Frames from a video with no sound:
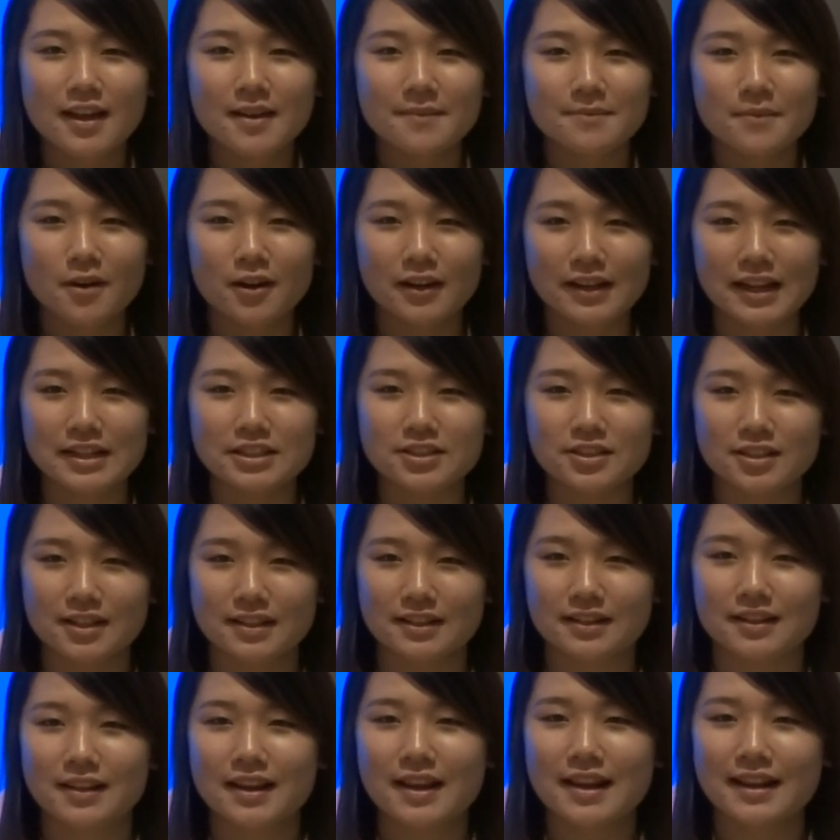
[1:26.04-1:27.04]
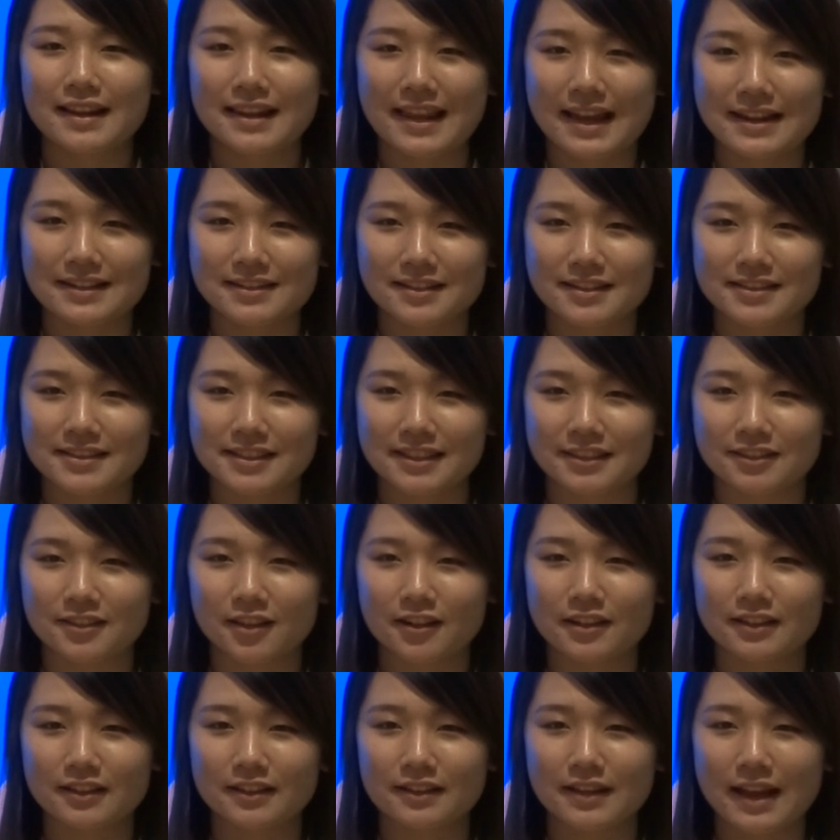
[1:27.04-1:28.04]
Mortgage lenders did
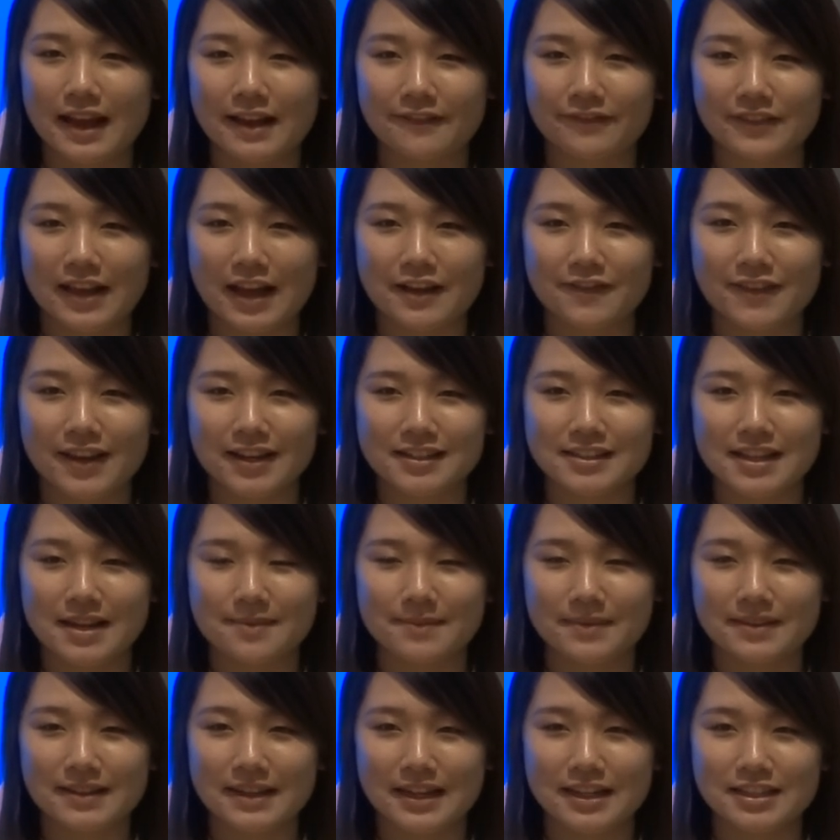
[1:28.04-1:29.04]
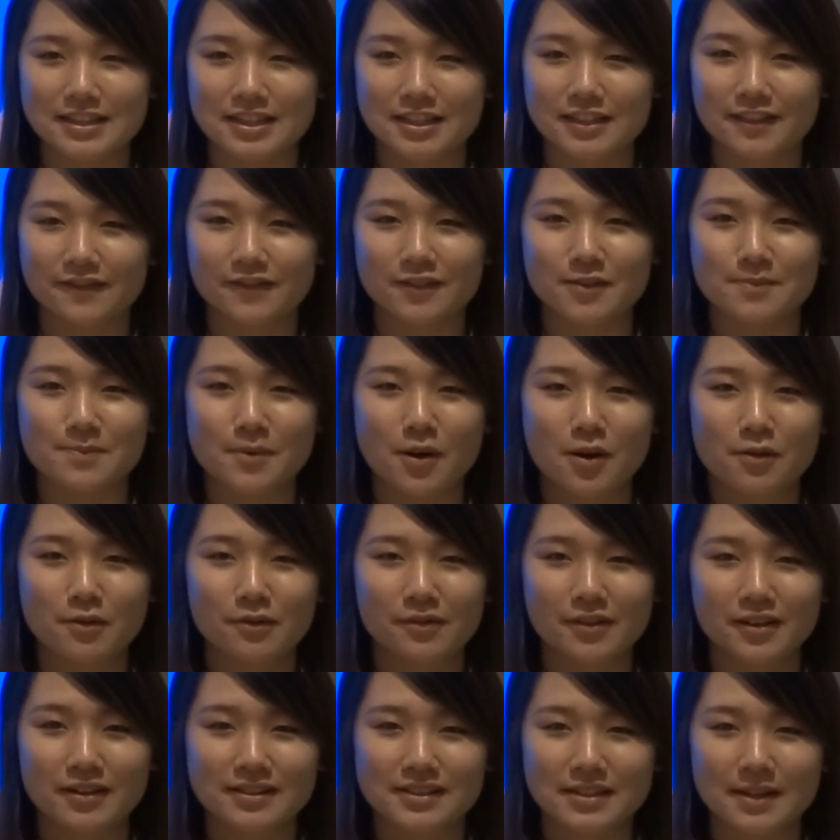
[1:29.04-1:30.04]
not have careful examination of the
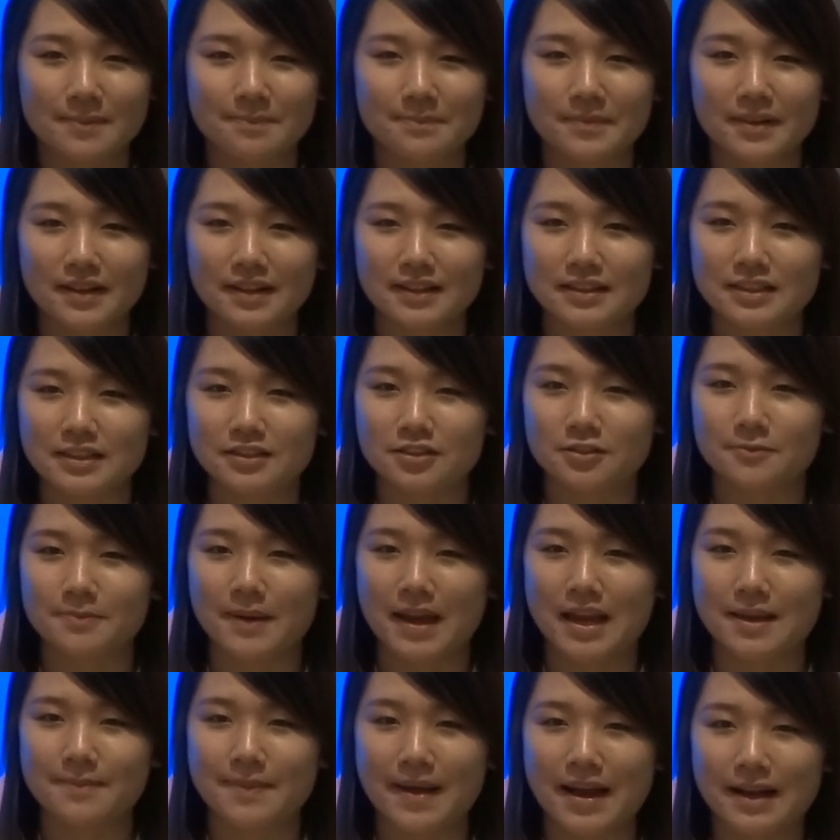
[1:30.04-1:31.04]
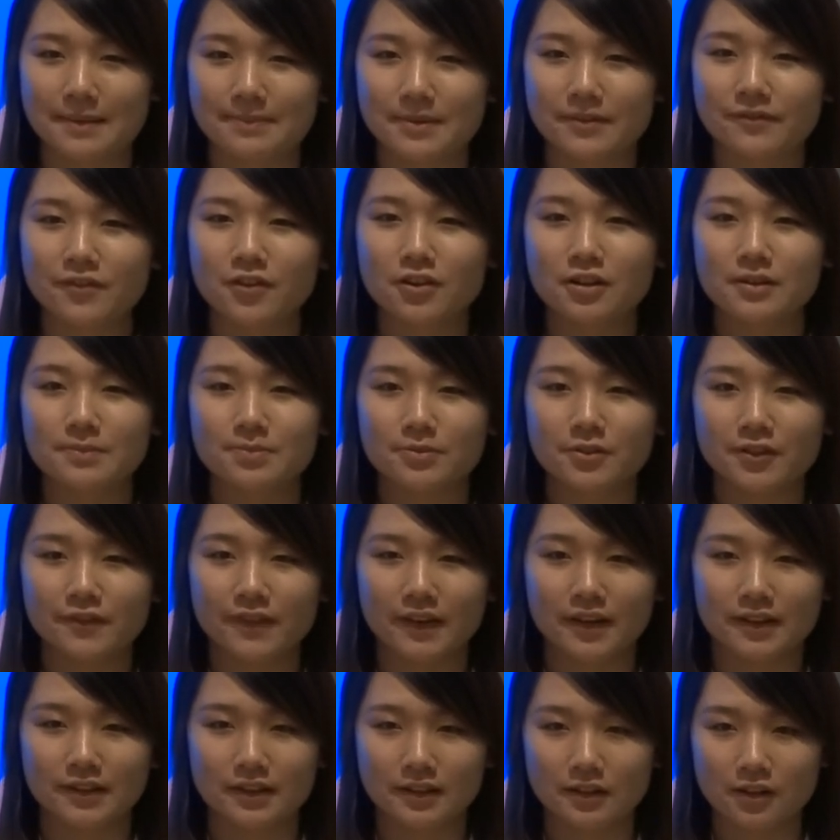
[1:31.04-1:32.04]
borrower's ability to pay back before
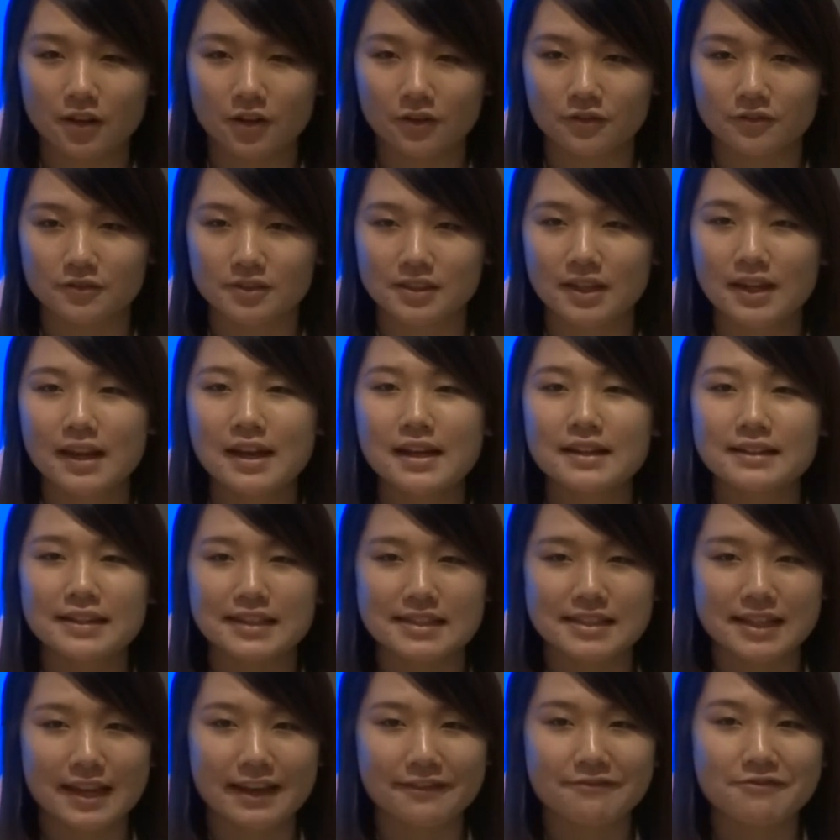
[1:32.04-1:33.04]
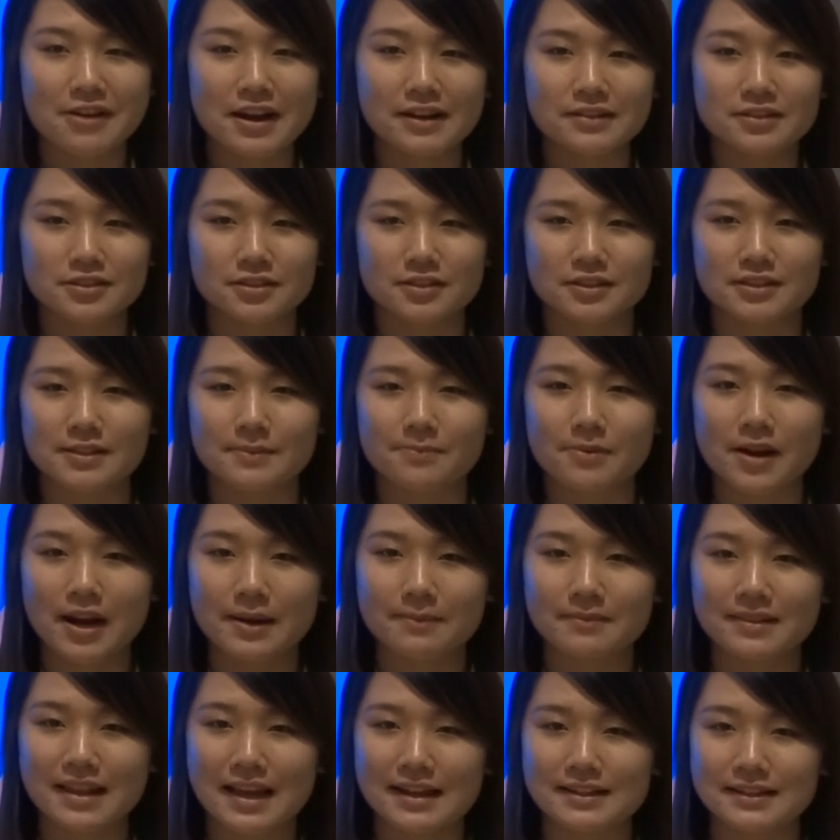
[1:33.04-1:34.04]
approving the loans. This gave rise to
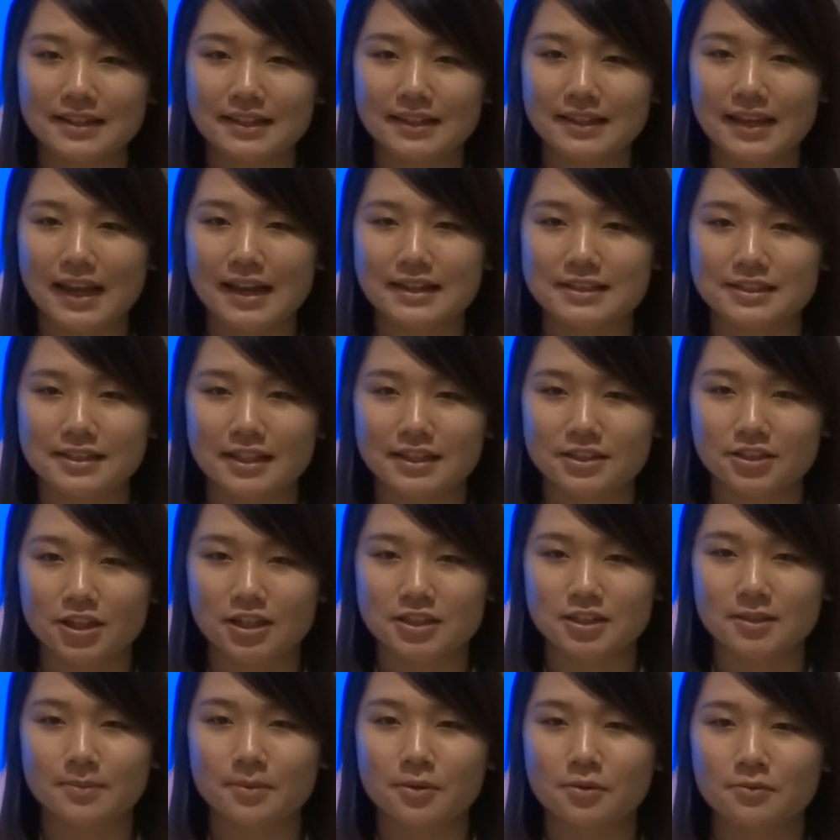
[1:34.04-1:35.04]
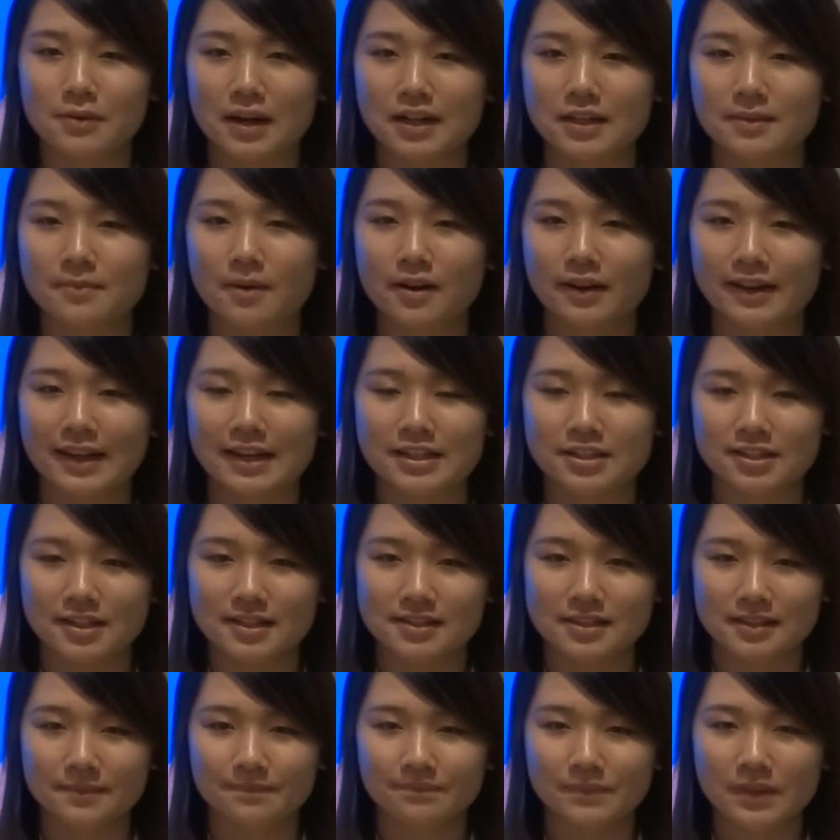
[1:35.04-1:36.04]
subprime lending and adjustable rate
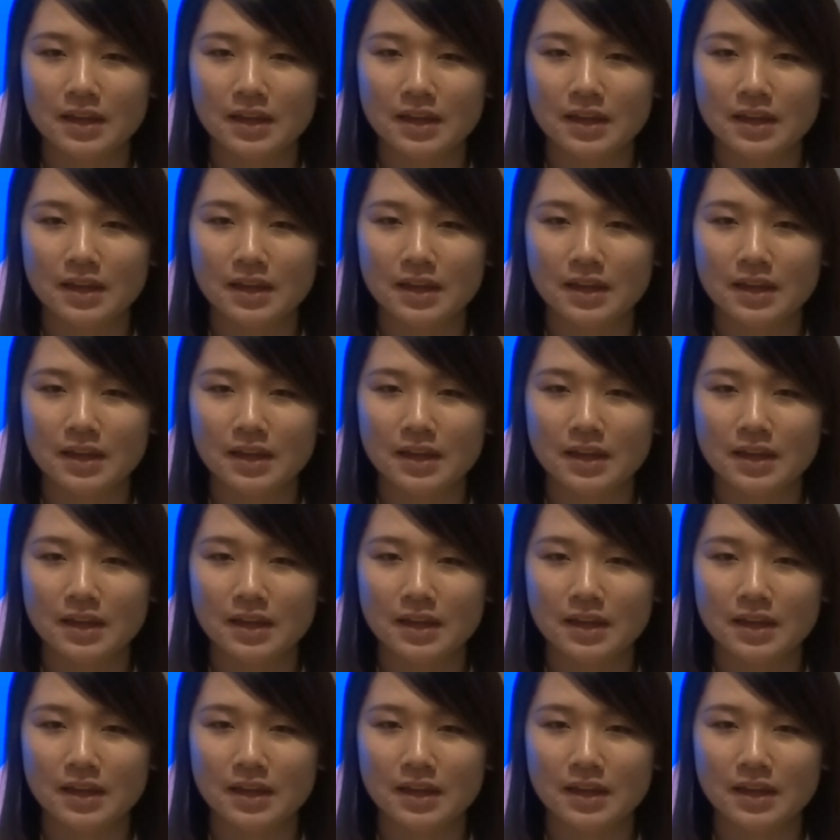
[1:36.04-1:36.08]
mortgages.